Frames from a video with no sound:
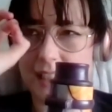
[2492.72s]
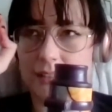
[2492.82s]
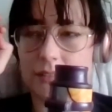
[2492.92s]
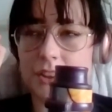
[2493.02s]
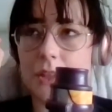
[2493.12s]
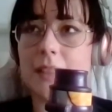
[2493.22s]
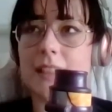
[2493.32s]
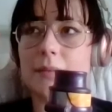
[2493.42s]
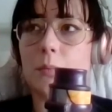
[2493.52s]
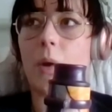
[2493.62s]
it
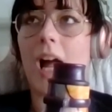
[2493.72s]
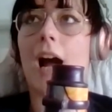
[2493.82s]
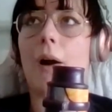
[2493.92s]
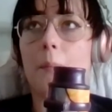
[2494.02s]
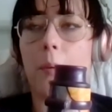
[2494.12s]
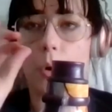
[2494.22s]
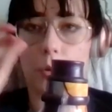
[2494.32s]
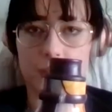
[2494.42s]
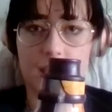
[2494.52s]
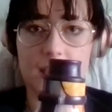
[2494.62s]
how porn
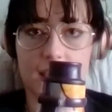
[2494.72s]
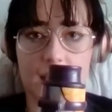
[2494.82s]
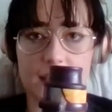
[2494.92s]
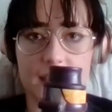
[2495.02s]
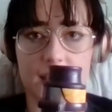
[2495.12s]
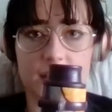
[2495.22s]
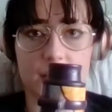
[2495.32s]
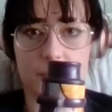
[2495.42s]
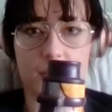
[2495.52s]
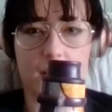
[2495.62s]
would idolize it,
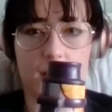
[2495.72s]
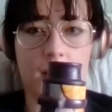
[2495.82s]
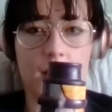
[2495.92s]
something.